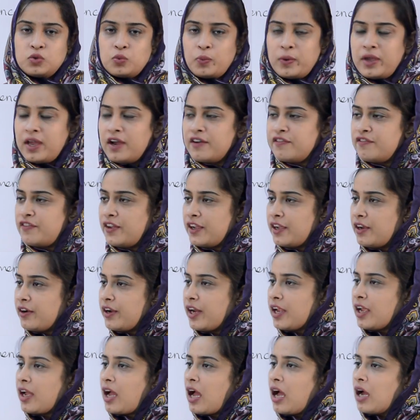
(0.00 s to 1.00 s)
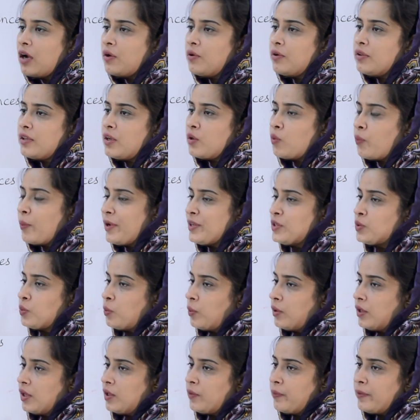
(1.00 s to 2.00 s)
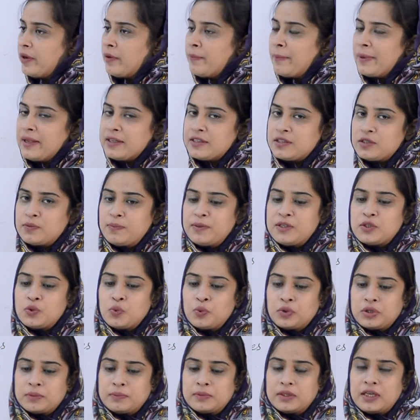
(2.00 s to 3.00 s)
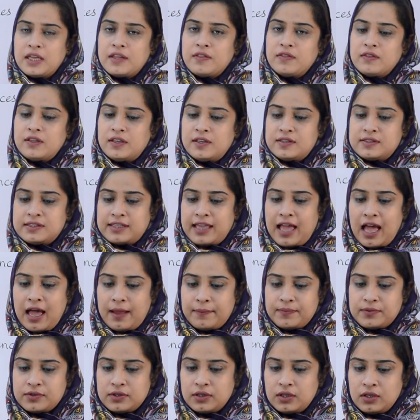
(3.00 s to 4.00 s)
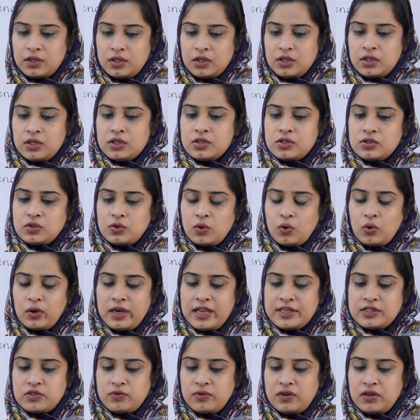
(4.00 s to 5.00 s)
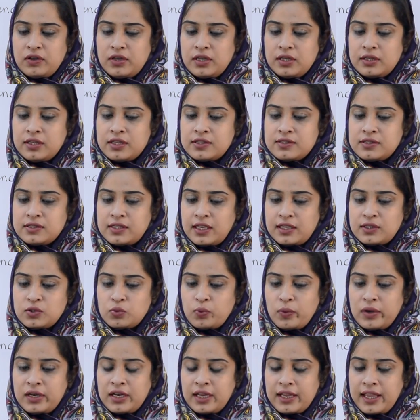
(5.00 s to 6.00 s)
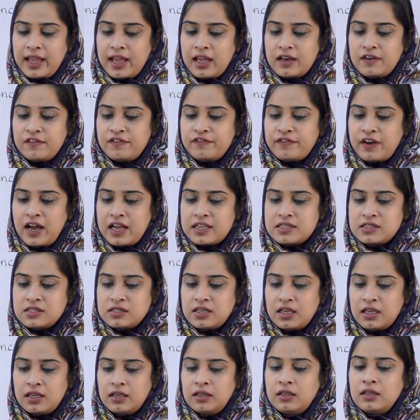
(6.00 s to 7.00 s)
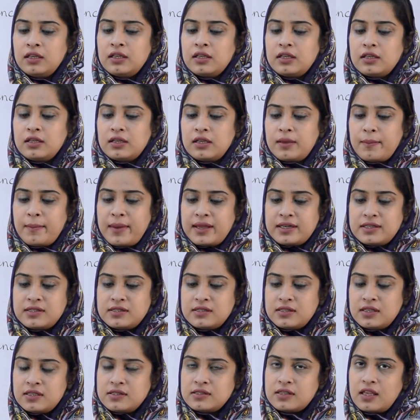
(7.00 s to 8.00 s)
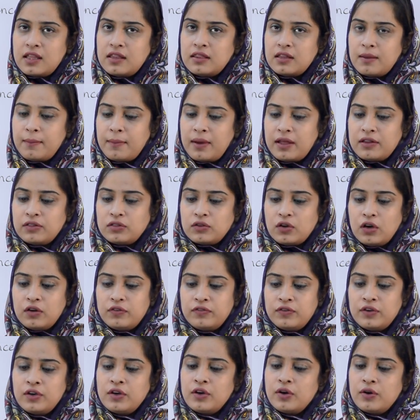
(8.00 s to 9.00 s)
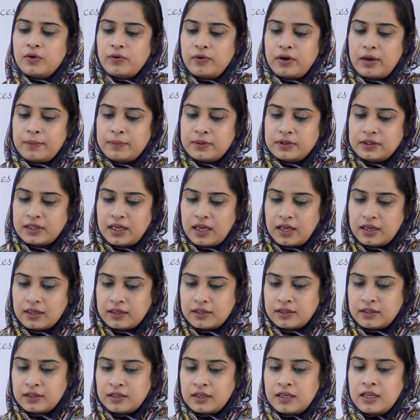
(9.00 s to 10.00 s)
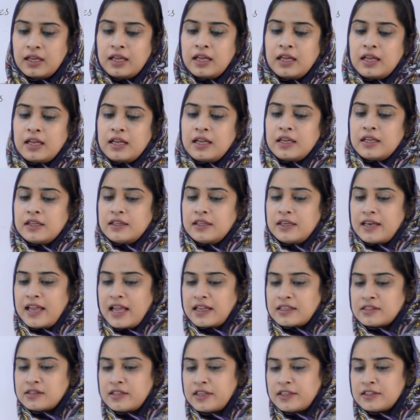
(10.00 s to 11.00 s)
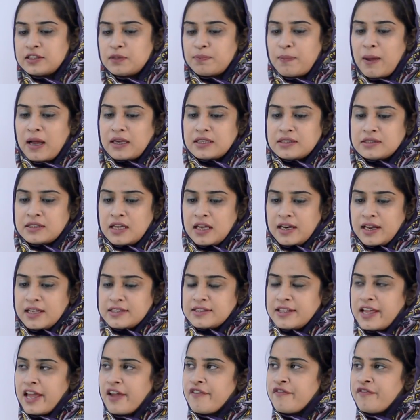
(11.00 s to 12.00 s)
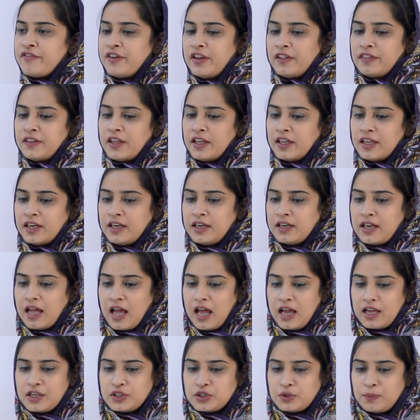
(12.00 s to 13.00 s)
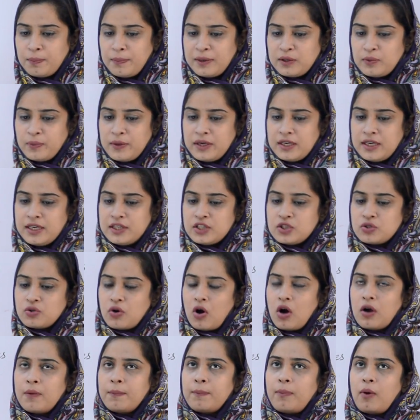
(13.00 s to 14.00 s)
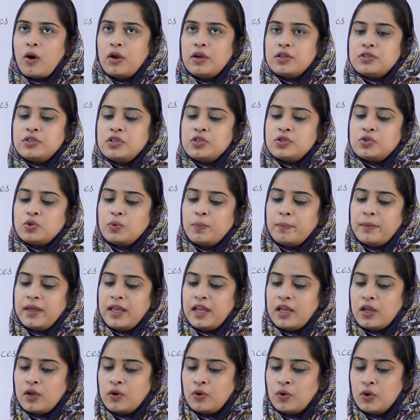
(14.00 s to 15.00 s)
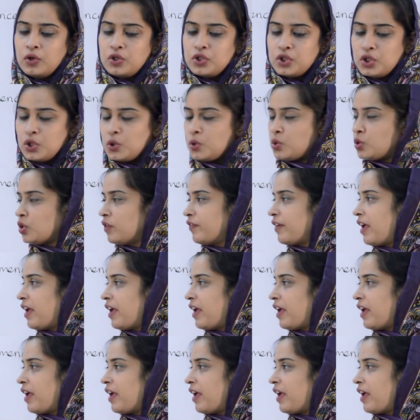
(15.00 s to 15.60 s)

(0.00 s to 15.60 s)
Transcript: we are figuring out that which word will best be suitable in these gaps. So let's read this 6th one again. Fasting commences in the month of Ramadan. Next 6, Pakistan has everything in dash, but we need strong policies to make good use of